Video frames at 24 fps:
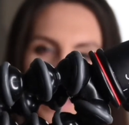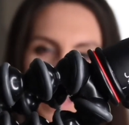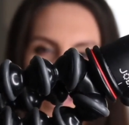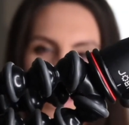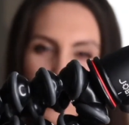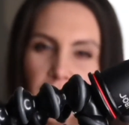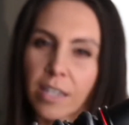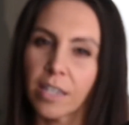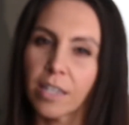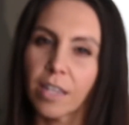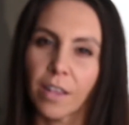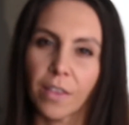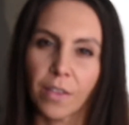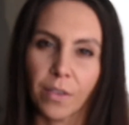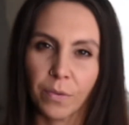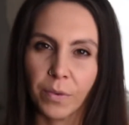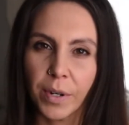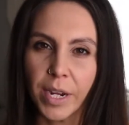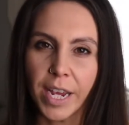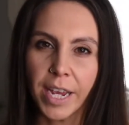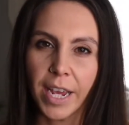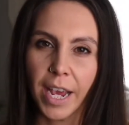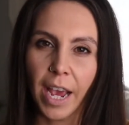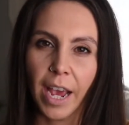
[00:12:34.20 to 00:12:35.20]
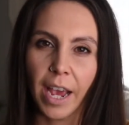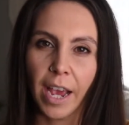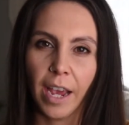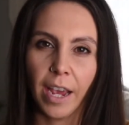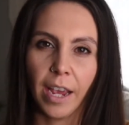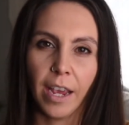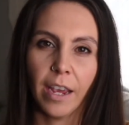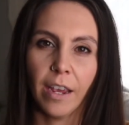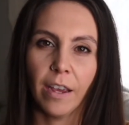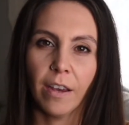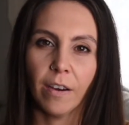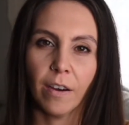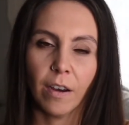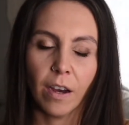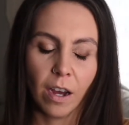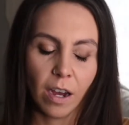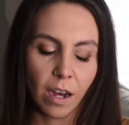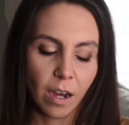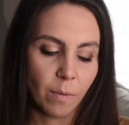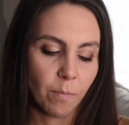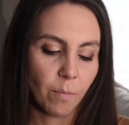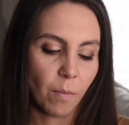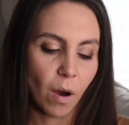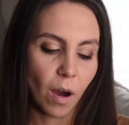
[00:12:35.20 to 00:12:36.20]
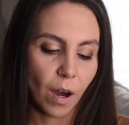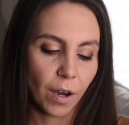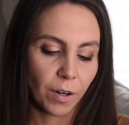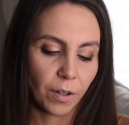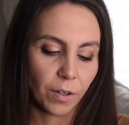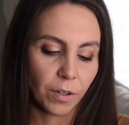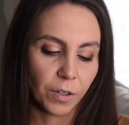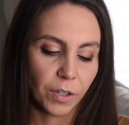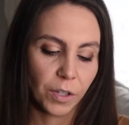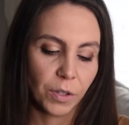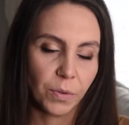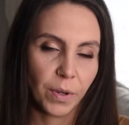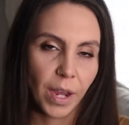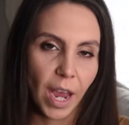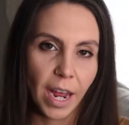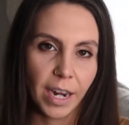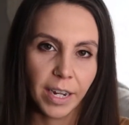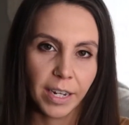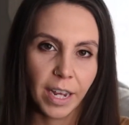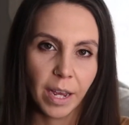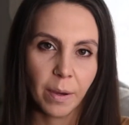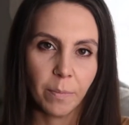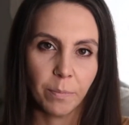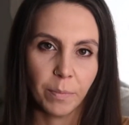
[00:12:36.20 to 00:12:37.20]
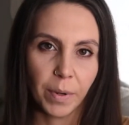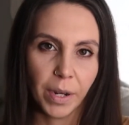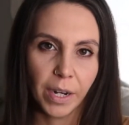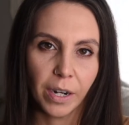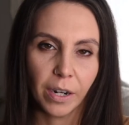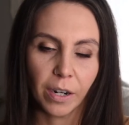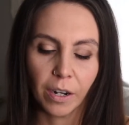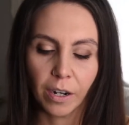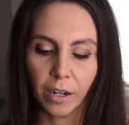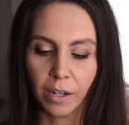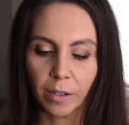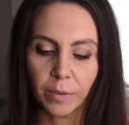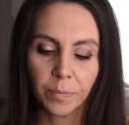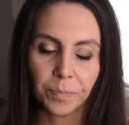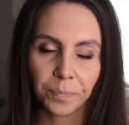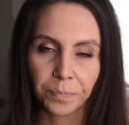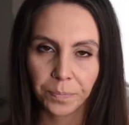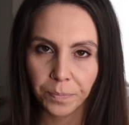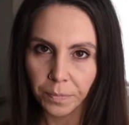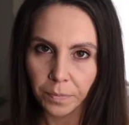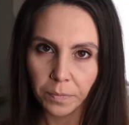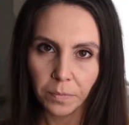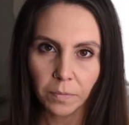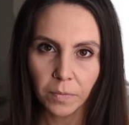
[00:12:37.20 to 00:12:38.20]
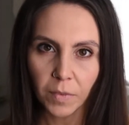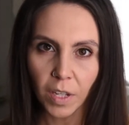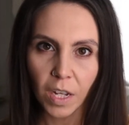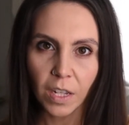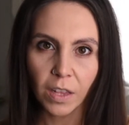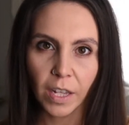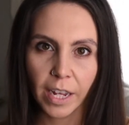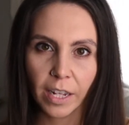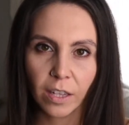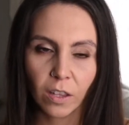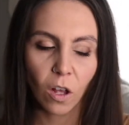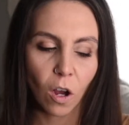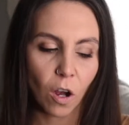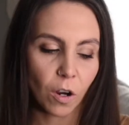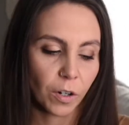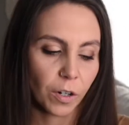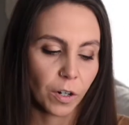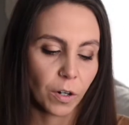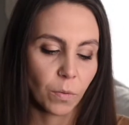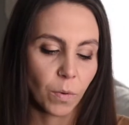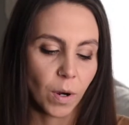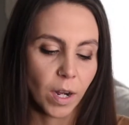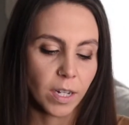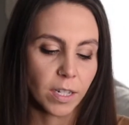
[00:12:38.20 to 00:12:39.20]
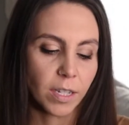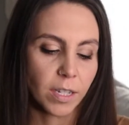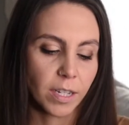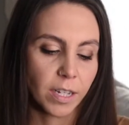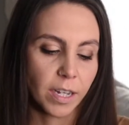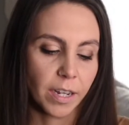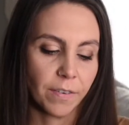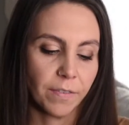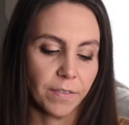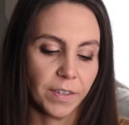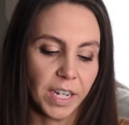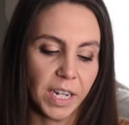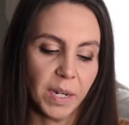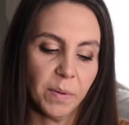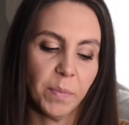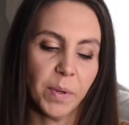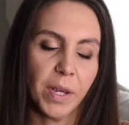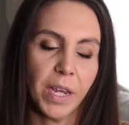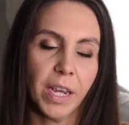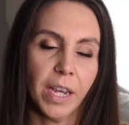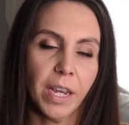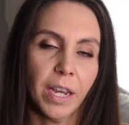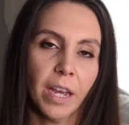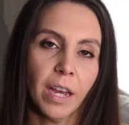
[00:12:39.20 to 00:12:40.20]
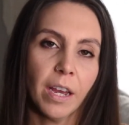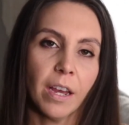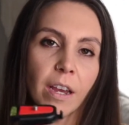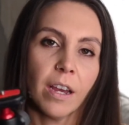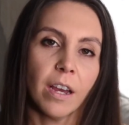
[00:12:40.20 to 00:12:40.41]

this is the 3K model. You can get bigger, like longer ones if need be.